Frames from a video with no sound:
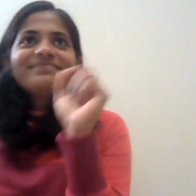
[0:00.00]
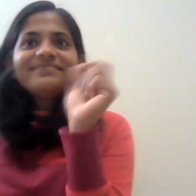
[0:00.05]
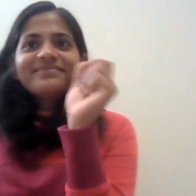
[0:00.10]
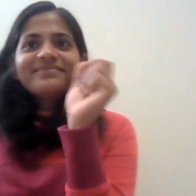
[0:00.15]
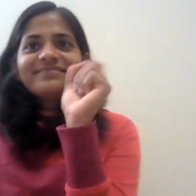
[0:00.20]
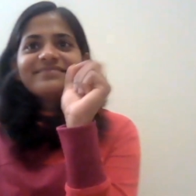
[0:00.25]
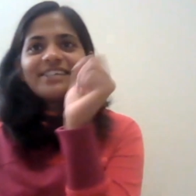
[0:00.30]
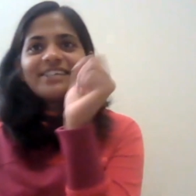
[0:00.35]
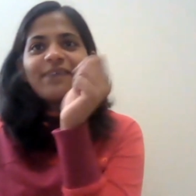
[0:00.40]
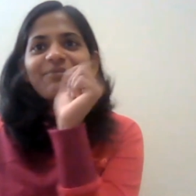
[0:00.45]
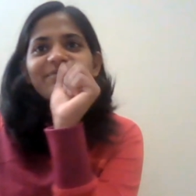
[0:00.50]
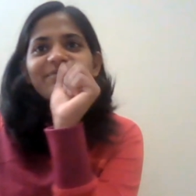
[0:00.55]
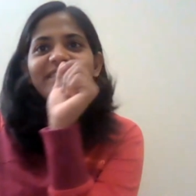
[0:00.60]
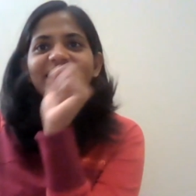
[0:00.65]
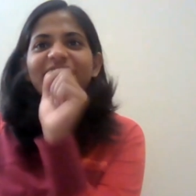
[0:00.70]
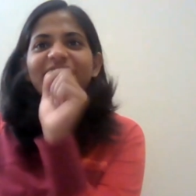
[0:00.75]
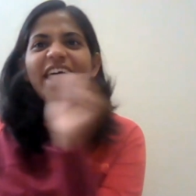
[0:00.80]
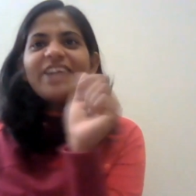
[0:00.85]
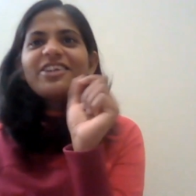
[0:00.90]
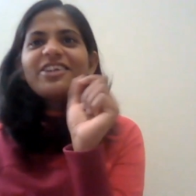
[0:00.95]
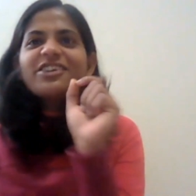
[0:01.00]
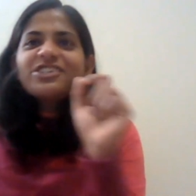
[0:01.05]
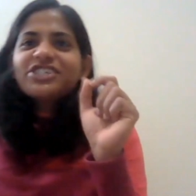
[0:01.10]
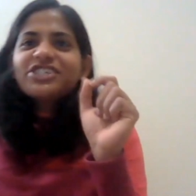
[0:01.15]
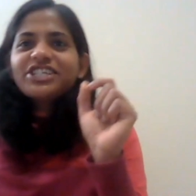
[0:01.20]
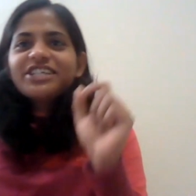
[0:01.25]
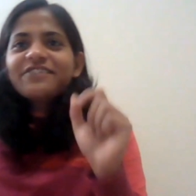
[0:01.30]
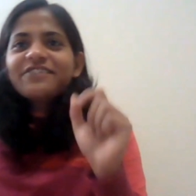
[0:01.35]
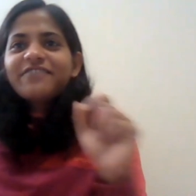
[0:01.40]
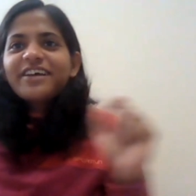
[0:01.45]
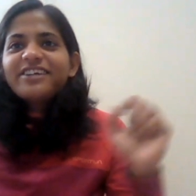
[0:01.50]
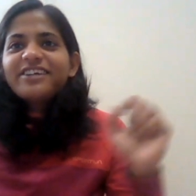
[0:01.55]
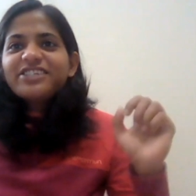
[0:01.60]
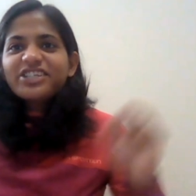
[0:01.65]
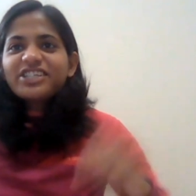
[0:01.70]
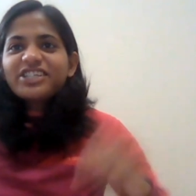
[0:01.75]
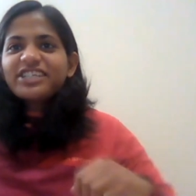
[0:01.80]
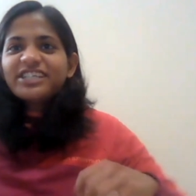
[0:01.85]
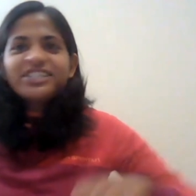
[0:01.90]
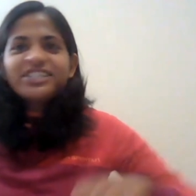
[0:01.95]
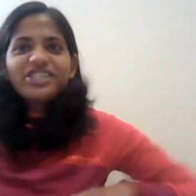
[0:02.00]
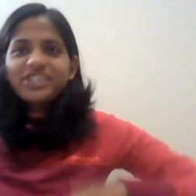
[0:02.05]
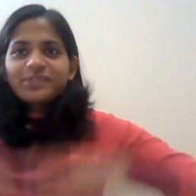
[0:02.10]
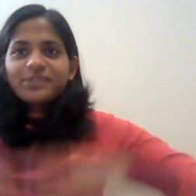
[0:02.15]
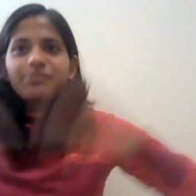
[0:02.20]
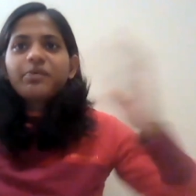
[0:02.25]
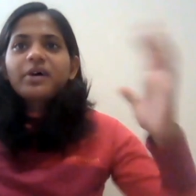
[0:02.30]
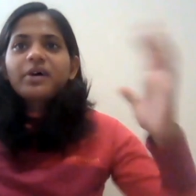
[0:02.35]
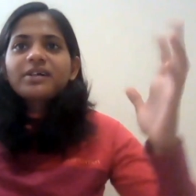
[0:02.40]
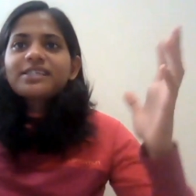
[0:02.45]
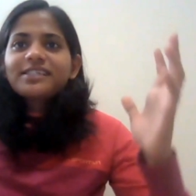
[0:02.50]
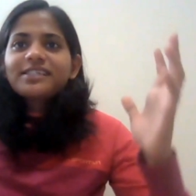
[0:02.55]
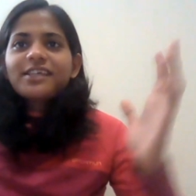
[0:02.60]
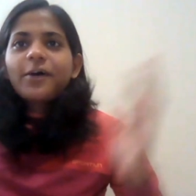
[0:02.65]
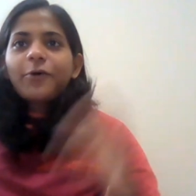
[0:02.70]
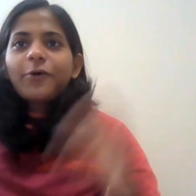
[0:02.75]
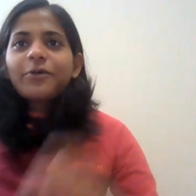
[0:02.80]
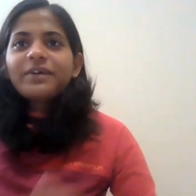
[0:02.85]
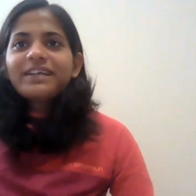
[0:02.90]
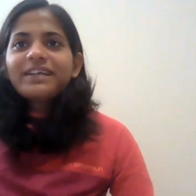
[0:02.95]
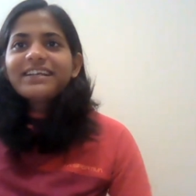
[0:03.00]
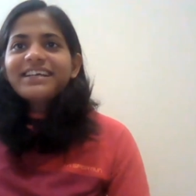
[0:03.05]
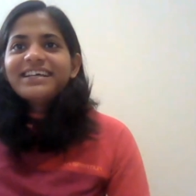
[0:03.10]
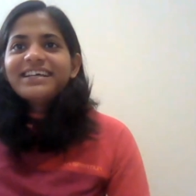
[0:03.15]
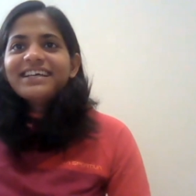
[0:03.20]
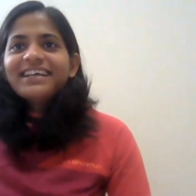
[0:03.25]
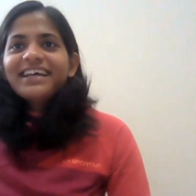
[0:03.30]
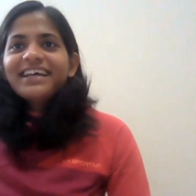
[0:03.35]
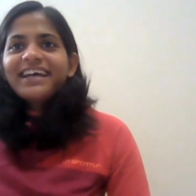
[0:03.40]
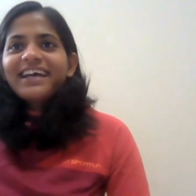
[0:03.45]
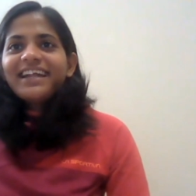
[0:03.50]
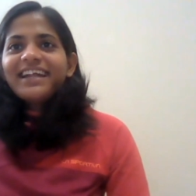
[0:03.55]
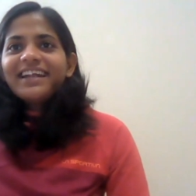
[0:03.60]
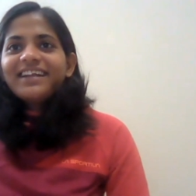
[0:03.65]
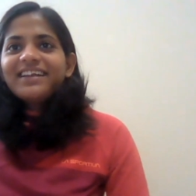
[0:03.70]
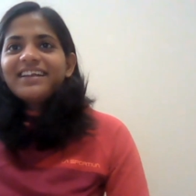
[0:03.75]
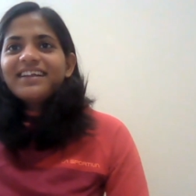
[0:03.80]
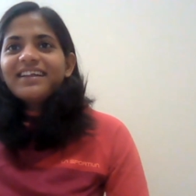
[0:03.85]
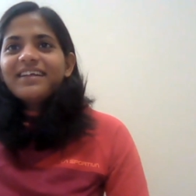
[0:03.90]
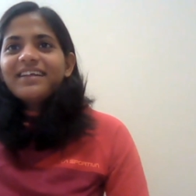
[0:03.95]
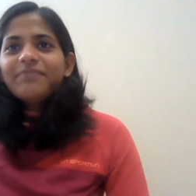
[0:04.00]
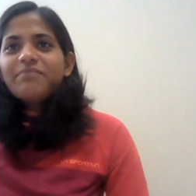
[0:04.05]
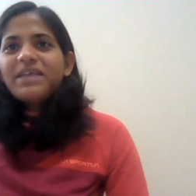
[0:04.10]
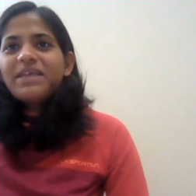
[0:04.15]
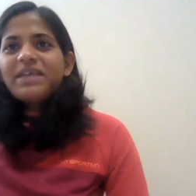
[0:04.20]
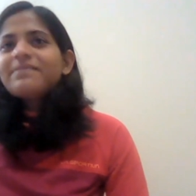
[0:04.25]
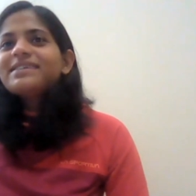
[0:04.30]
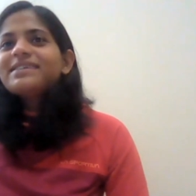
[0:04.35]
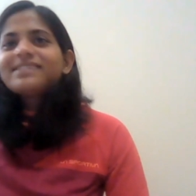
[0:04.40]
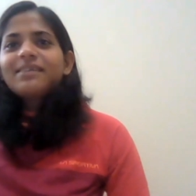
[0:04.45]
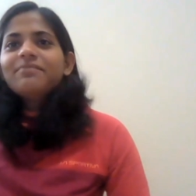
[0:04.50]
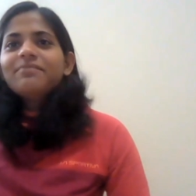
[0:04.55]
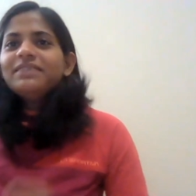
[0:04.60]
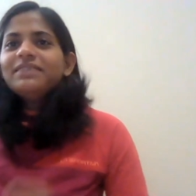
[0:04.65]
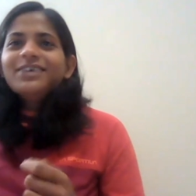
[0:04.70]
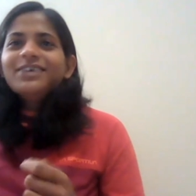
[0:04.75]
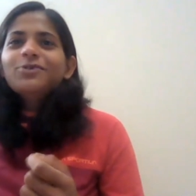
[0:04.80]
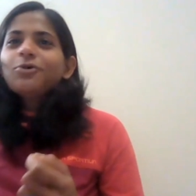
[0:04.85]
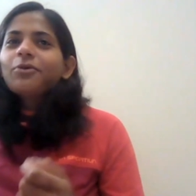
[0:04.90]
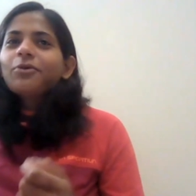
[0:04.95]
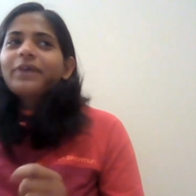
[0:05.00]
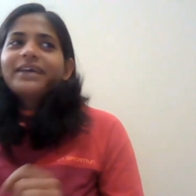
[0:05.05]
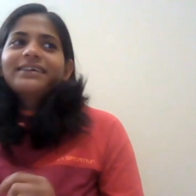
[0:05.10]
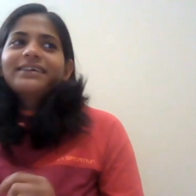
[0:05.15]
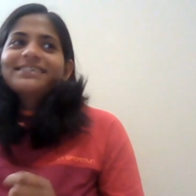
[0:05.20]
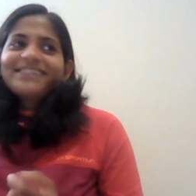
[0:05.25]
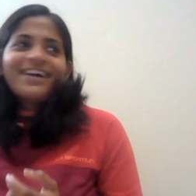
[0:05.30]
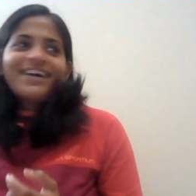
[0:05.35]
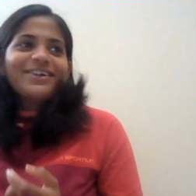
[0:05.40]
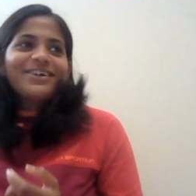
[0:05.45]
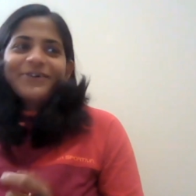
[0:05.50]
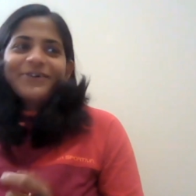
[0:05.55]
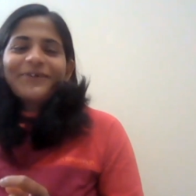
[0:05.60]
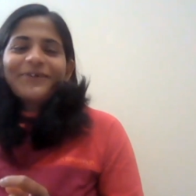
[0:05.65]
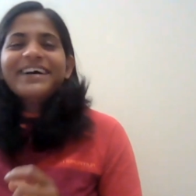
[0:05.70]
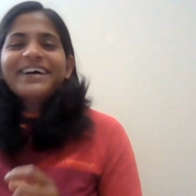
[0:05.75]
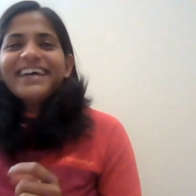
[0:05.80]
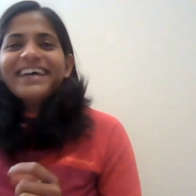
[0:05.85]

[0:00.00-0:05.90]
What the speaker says: something energy where it just bursts out, and maybe some ego, I guess. I don't know.